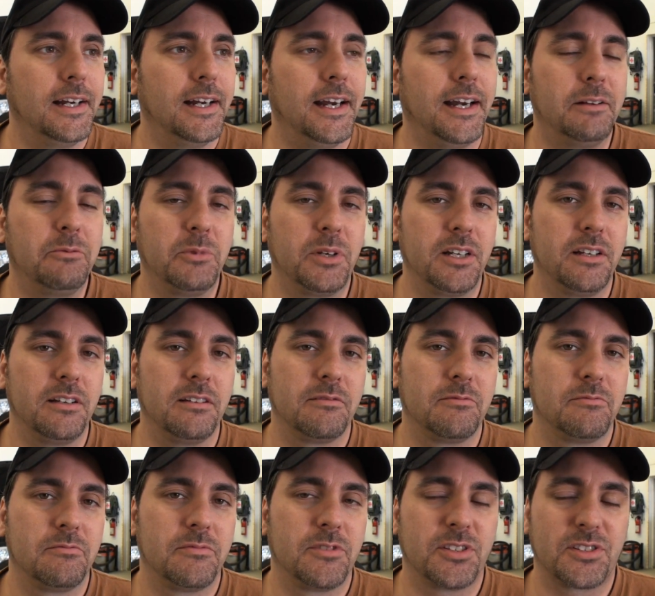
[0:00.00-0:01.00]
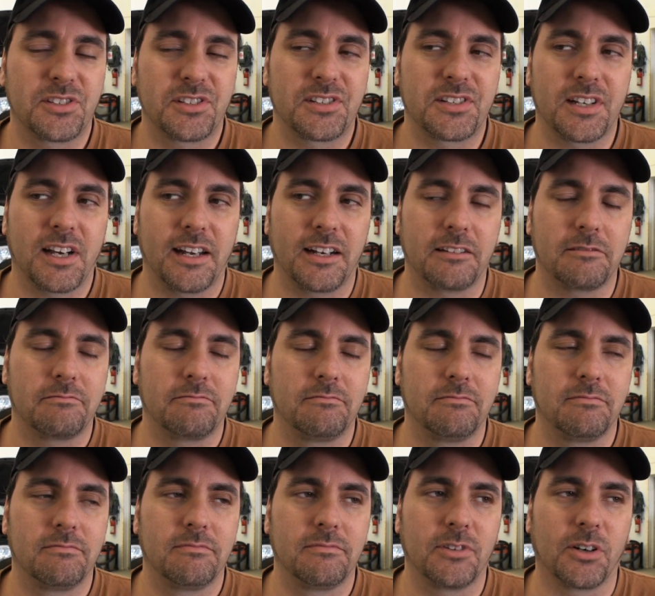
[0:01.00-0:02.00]
And we just decided,
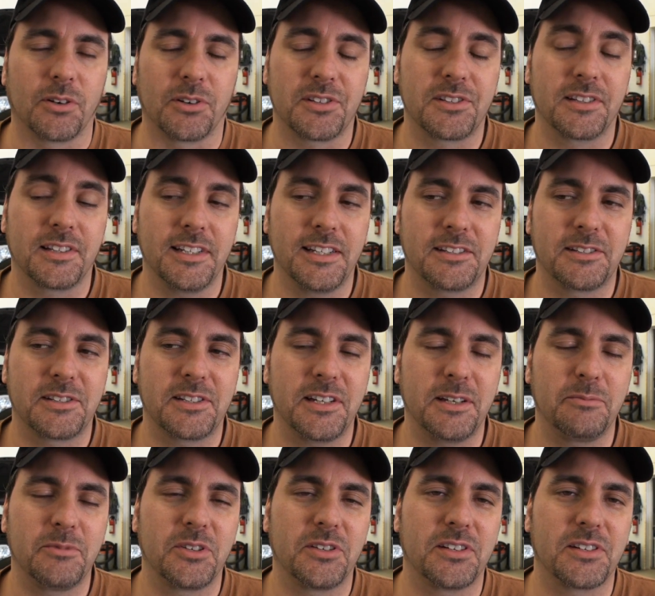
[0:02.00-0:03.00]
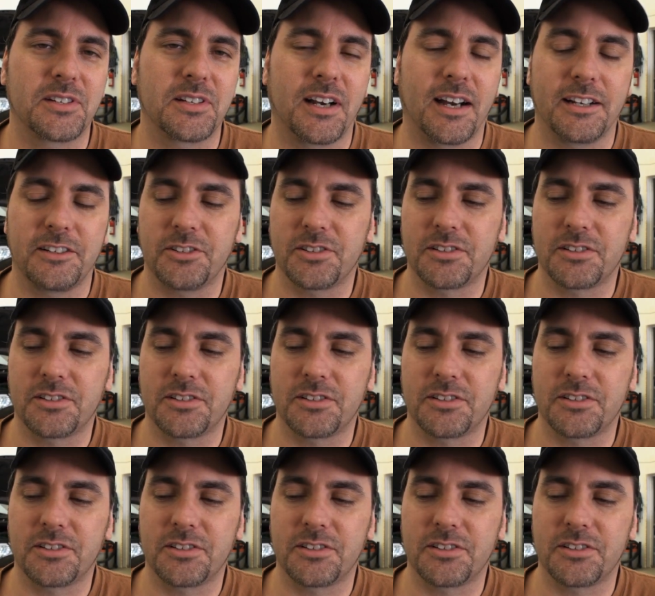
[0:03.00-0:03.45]
or at least seemed to decide,